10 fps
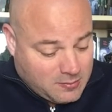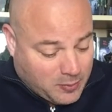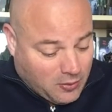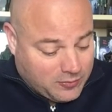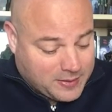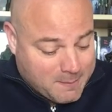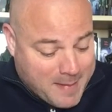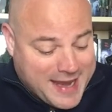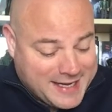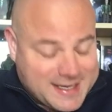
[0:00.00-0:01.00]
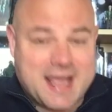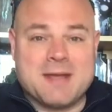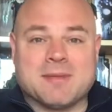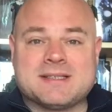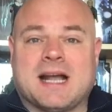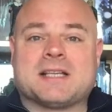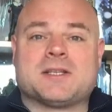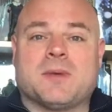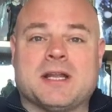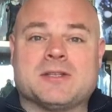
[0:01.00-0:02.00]
But the main name attached
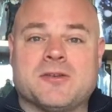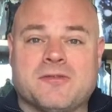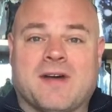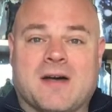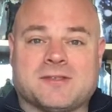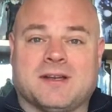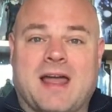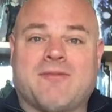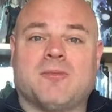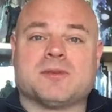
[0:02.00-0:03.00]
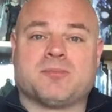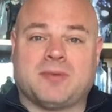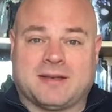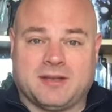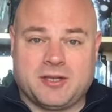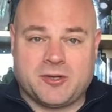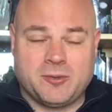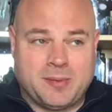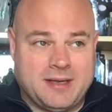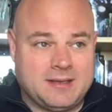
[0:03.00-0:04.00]
to it in 2011 was Bradley
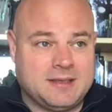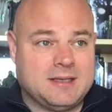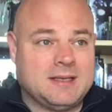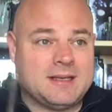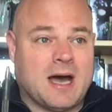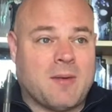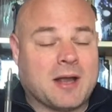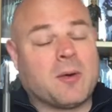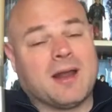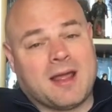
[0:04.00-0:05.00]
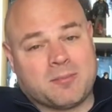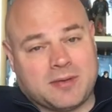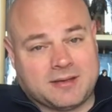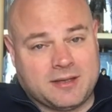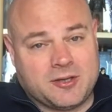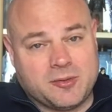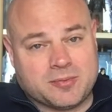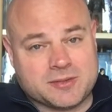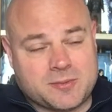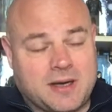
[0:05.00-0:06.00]
Cooper. Now, I quite like Bradley
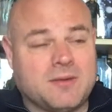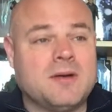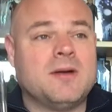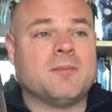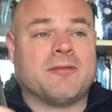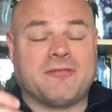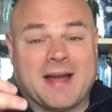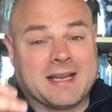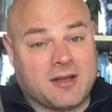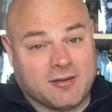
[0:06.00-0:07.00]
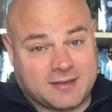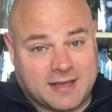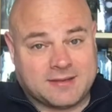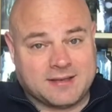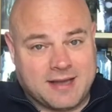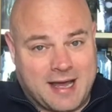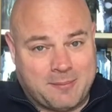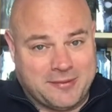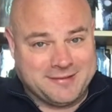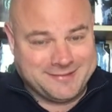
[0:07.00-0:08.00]
Cooper as well, but thank God that didn't
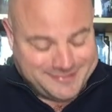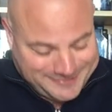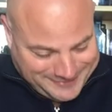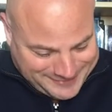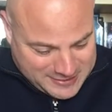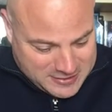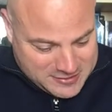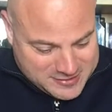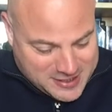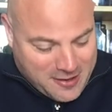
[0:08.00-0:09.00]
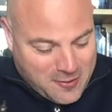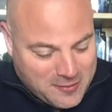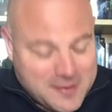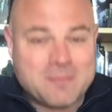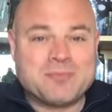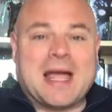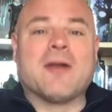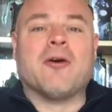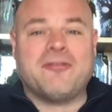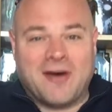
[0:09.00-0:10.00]
happen. So that
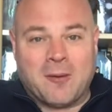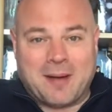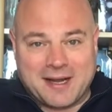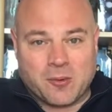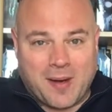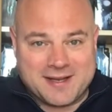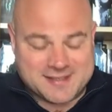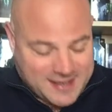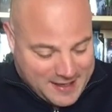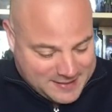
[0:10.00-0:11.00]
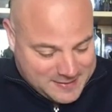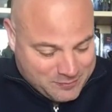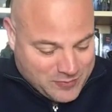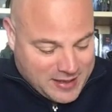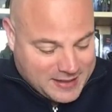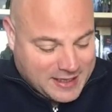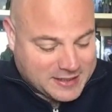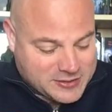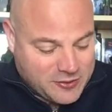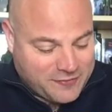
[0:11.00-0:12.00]
all fell by the wayside. And then
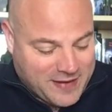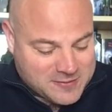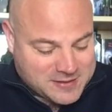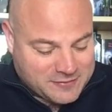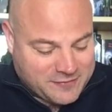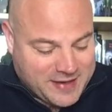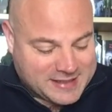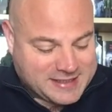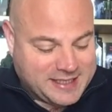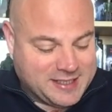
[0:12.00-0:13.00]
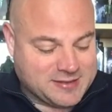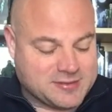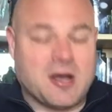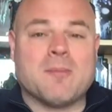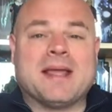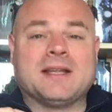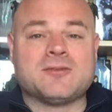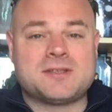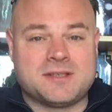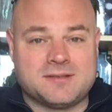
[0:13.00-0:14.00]
in 2013, Tom
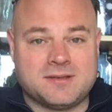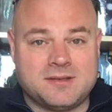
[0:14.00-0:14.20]
Hiddleston